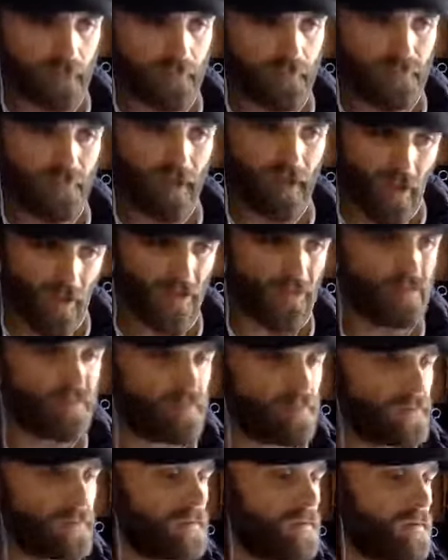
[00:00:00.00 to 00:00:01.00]
No,
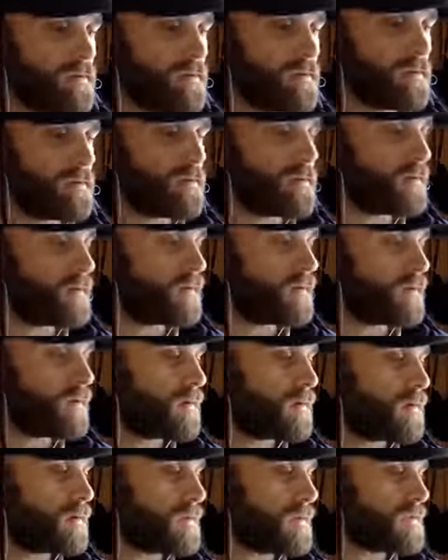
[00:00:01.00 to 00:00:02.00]

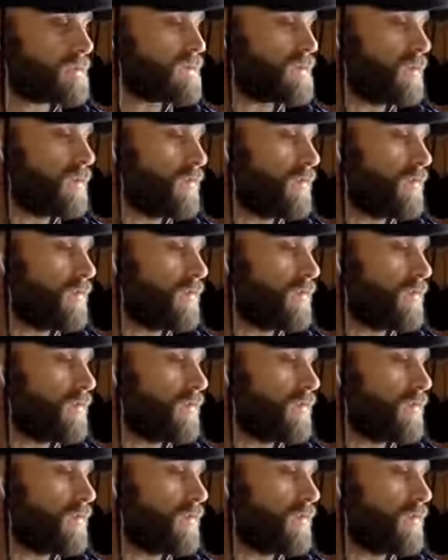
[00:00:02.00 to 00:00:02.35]
that's not